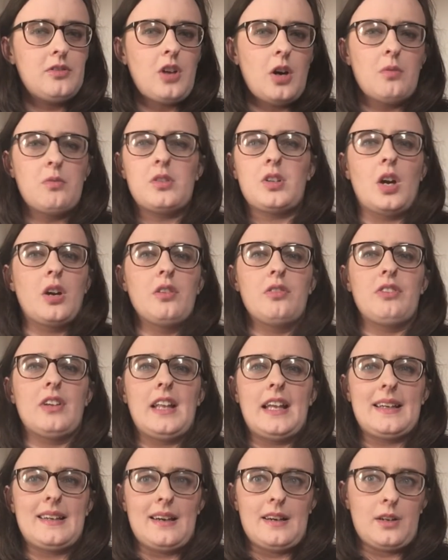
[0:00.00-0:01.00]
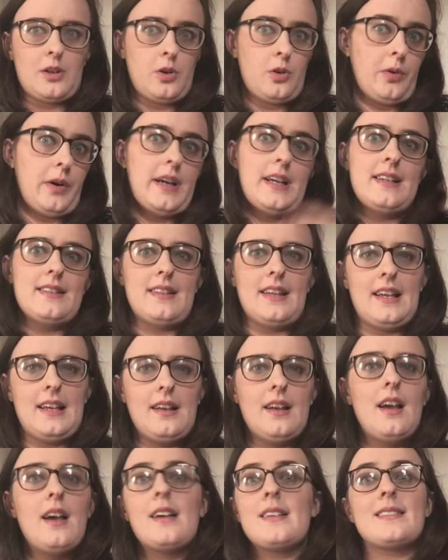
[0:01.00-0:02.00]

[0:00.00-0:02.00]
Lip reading: Don't go for like a crazy